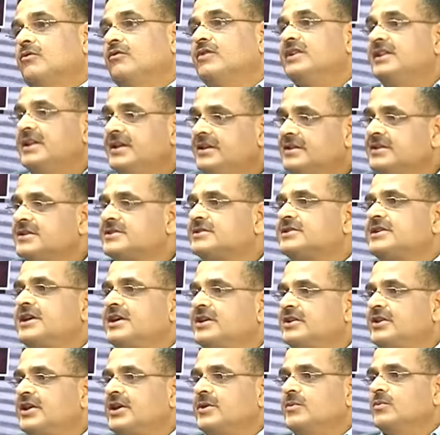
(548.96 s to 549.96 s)
Within the
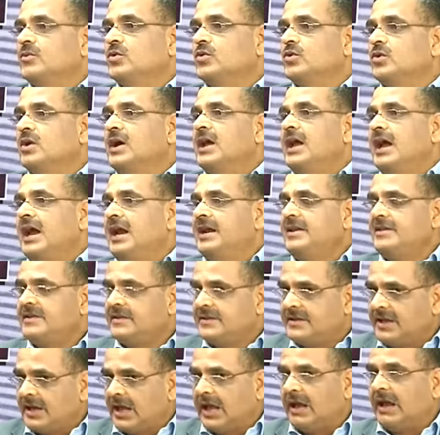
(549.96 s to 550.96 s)
state they move, and
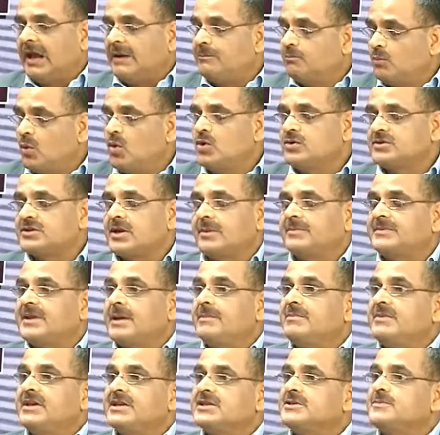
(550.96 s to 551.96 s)
most of
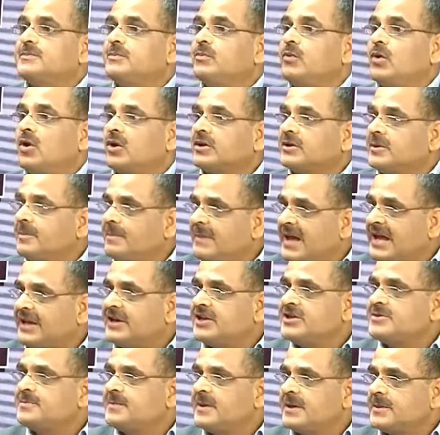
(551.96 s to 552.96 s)
them is for the
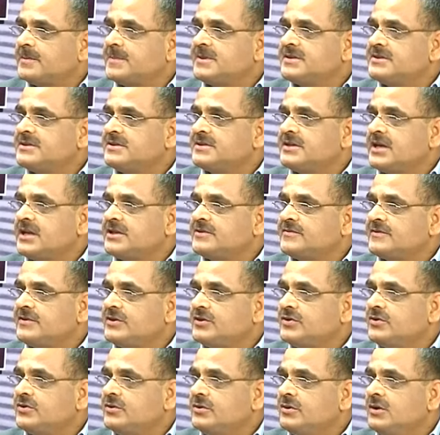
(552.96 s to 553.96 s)
marriage purposes, as we
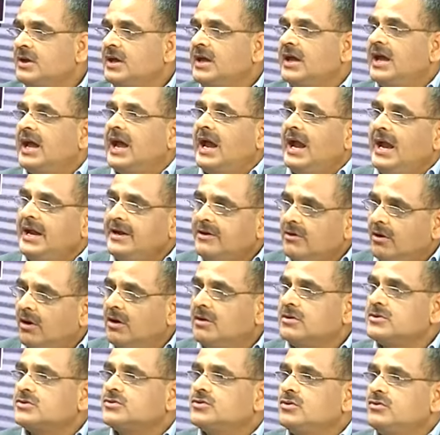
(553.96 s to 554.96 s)
know, and
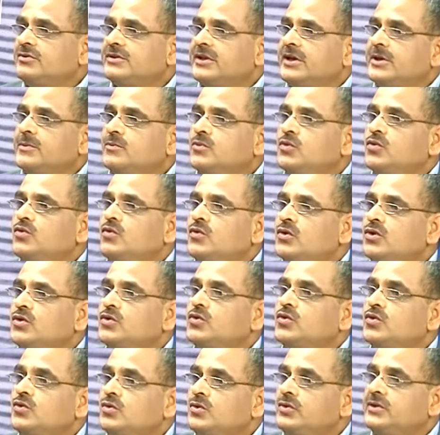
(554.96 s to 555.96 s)
also they move
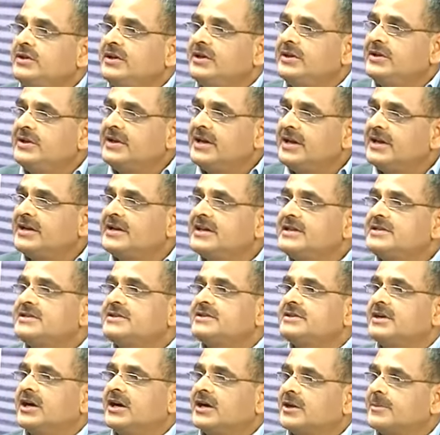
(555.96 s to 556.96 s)
to the nearest
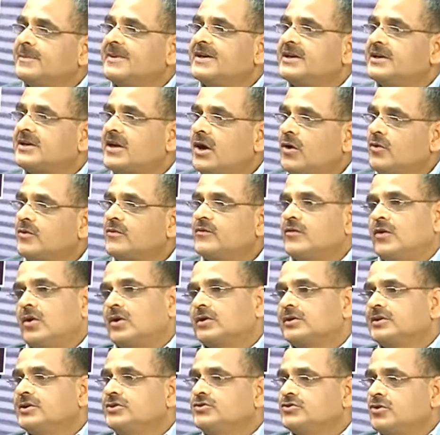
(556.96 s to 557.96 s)
urban town
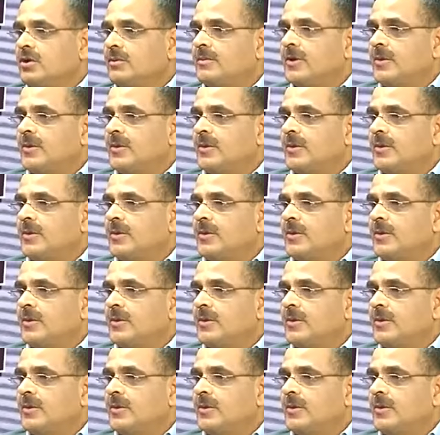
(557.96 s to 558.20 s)
for the job